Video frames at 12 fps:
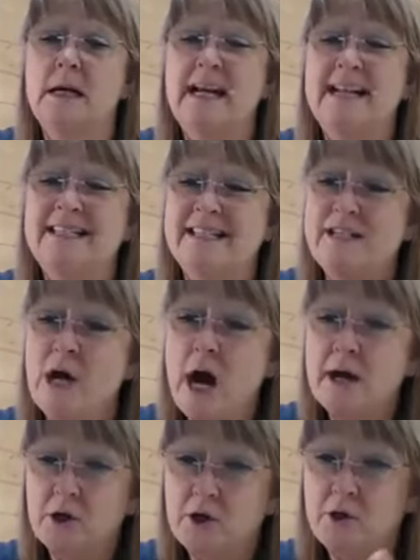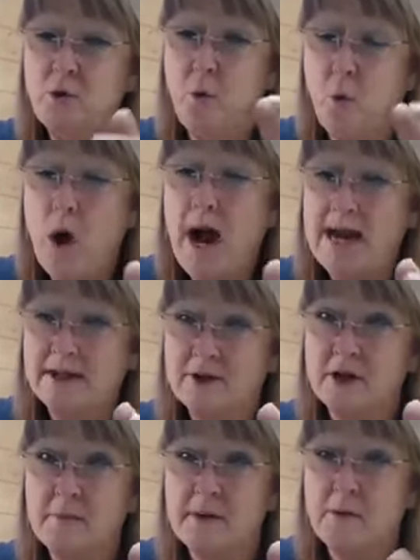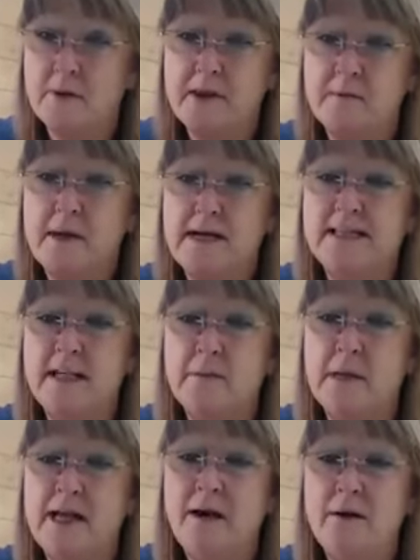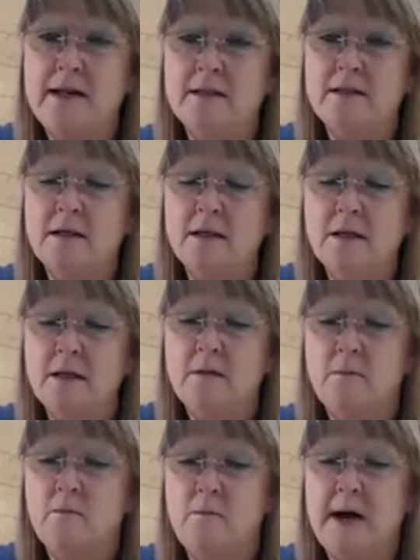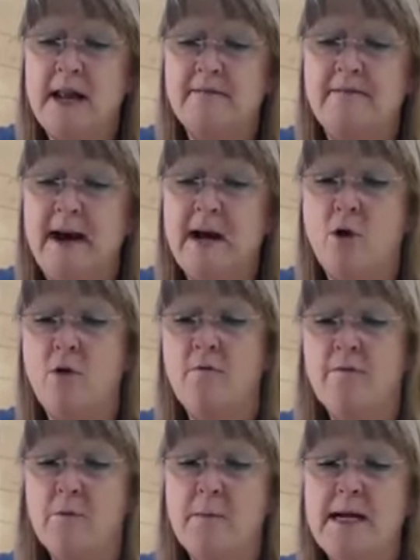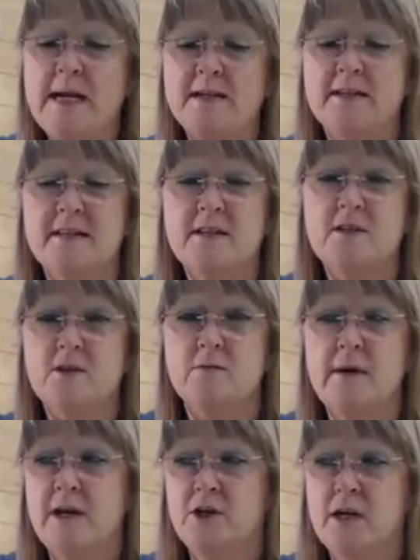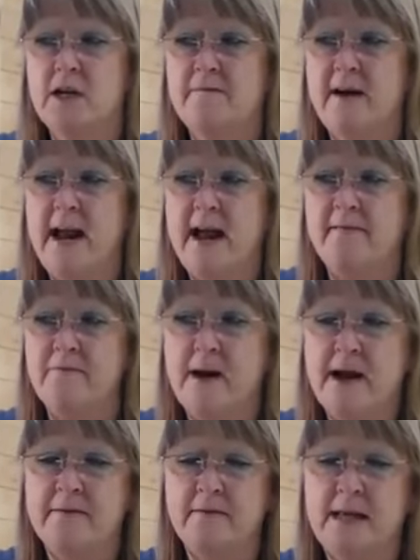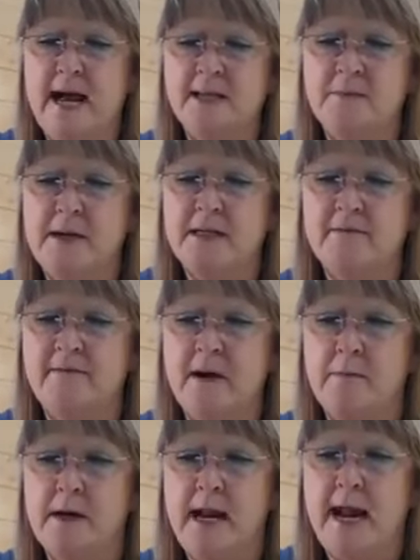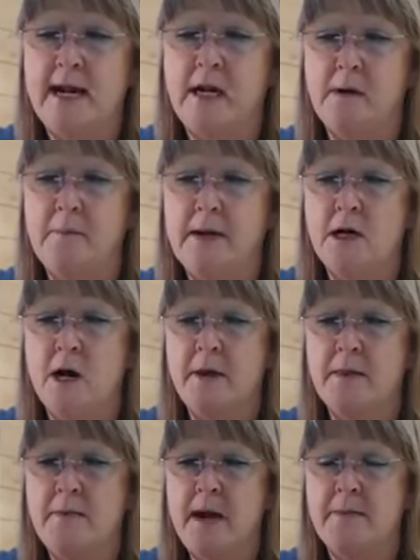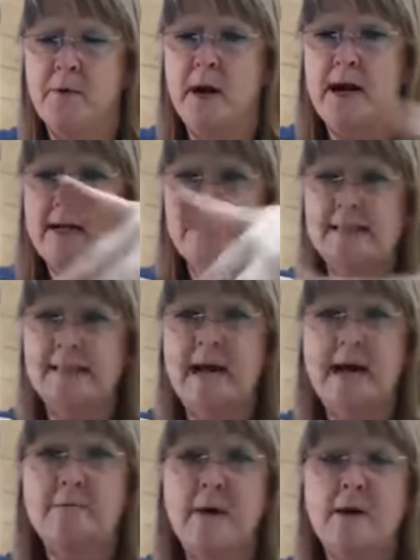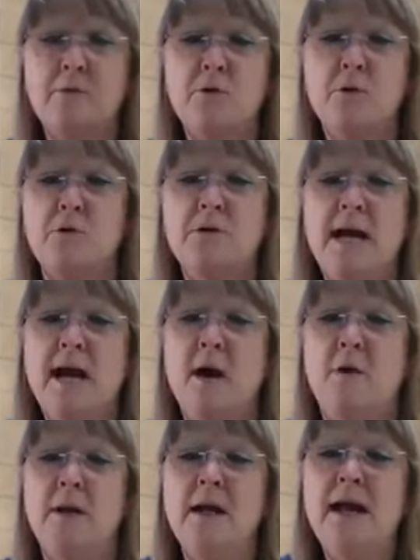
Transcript: It's not quite going to be within my seam allowance, but if I over piece this direction, if I have my last piece of fabric hanging beyond the paper, I can slide my ruler down